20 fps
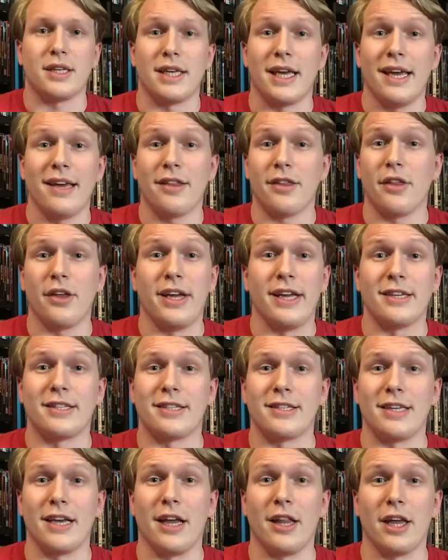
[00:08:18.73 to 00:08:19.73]
Keith Lee's
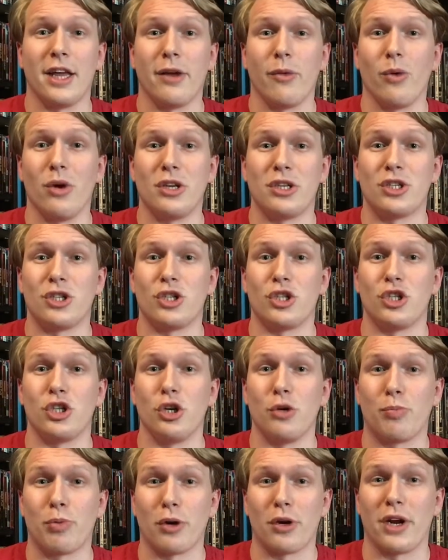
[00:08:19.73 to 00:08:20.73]
selling was
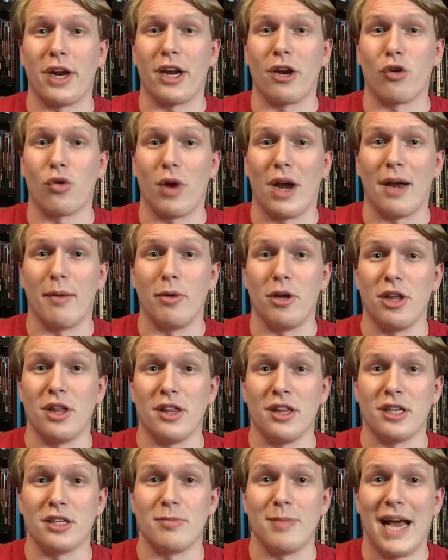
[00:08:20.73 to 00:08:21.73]
super incredible
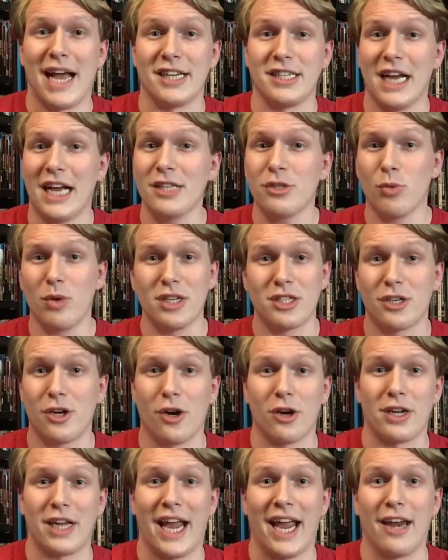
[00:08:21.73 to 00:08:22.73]
in this match, as was
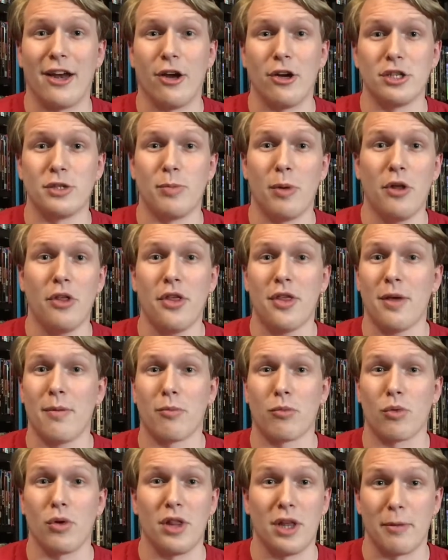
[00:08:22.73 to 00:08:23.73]
Gargano's. Both of
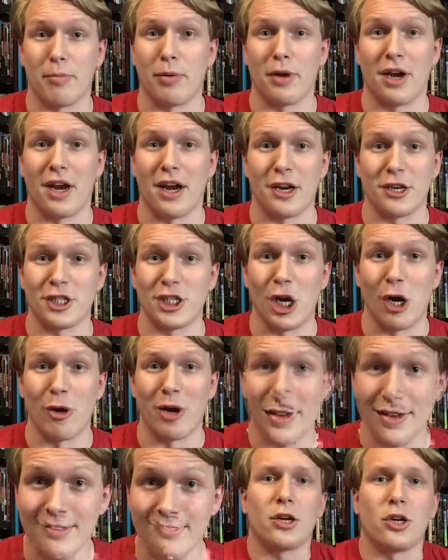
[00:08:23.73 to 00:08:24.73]
them really put on a show
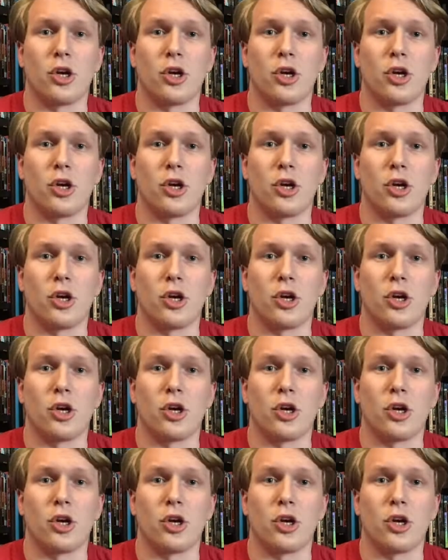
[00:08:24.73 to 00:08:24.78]
here.